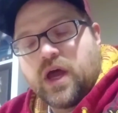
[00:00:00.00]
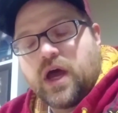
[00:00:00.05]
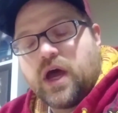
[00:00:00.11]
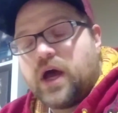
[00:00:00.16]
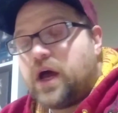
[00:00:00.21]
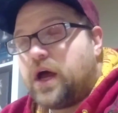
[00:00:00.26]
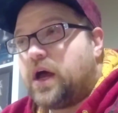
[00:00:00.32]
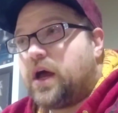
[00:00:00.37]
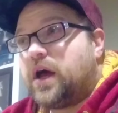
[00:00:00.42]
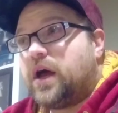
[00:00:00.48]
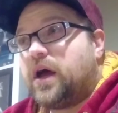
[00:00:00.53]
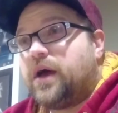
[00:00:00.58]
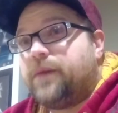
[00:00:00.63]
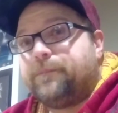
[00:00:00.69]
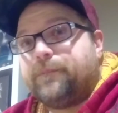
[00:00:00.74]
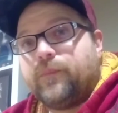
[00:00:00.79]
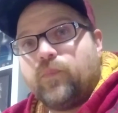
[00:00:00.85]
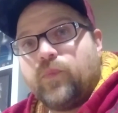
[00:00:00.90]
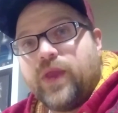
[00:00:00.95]

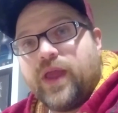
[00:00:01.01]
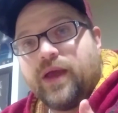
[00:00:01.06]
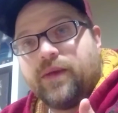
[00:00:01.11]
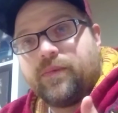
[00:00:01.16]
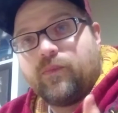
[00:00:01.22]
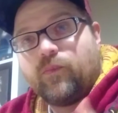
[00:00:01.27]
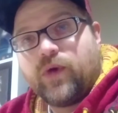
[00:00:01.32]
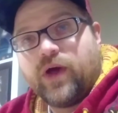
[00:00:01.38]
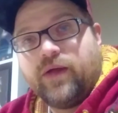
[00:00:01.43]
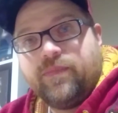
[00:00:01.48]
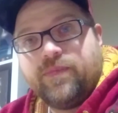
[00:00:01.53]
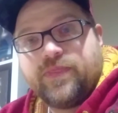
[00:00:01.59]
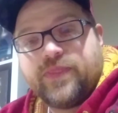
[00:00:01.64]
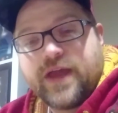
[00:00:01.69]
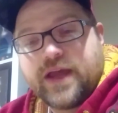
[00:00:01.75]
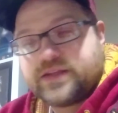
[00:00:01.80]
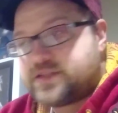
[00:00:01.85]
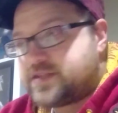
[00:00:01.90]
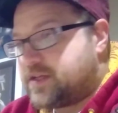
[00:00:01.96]
Yeah, well,
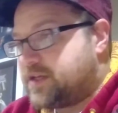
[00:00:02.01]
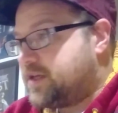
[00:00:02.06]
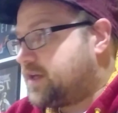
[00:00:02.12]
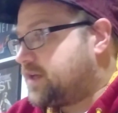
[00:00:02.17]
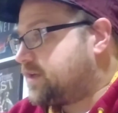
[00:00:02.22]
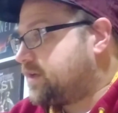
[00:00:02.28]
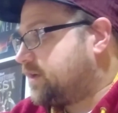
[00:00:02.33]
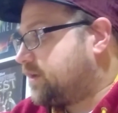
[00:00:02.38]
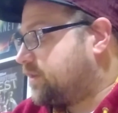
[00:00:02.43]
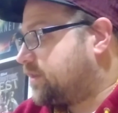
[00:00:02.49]
that's it.